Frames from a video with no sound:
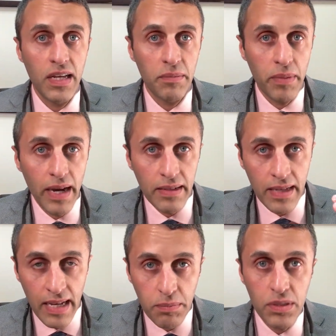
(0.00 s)
and by
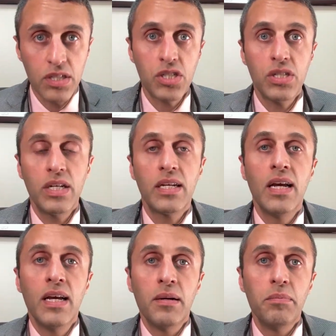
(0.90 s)
head positioning,
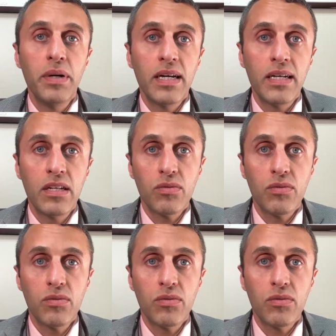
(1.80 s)
but in